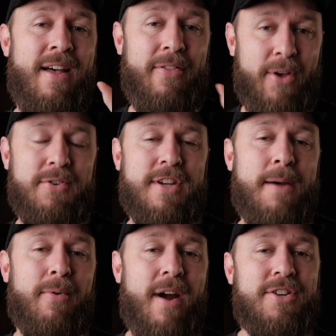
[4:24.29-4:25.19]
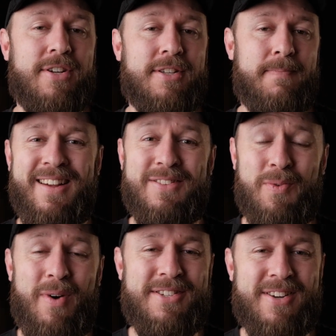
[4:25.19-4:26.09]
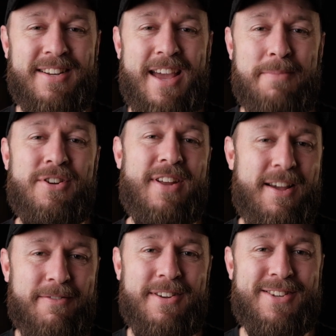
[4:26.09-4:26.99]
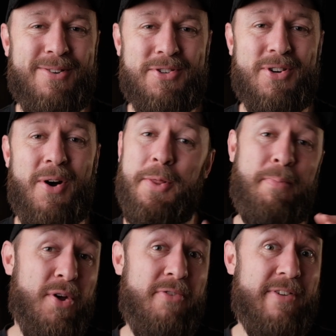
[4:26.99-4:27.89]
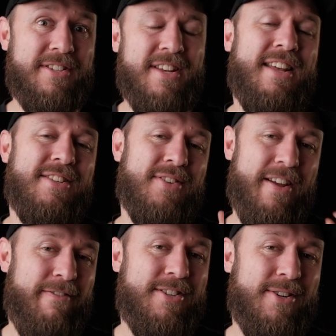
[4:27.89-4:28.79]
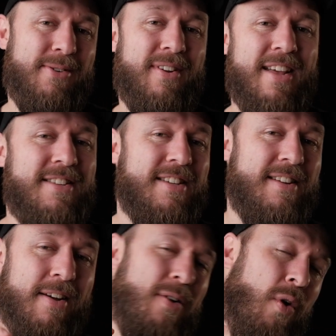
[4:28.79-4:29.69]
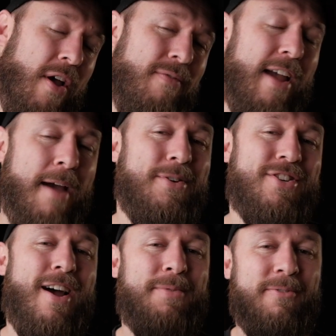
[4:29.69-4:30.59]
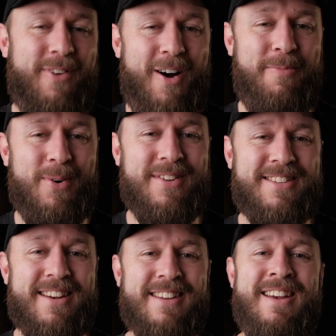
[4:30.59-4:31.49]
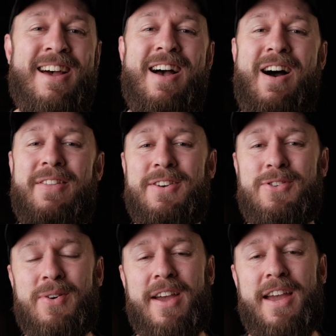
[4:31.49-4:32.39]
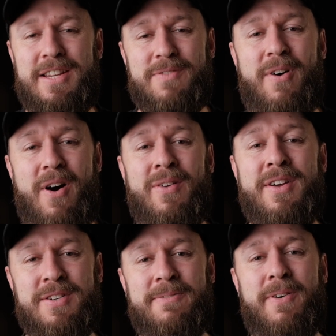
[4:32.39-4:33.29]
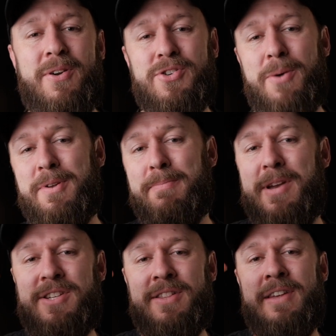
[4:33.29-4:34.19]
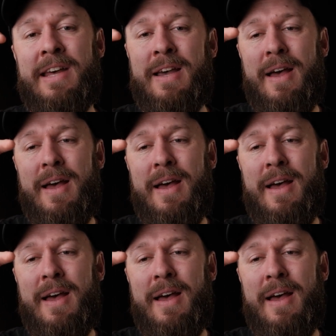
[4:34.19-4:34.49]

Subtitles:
those aberrations. So once I'd captured every single shot, the perfect settings on every single lens, every aperture up to 5.6, I then took each file into Photoshop and measured the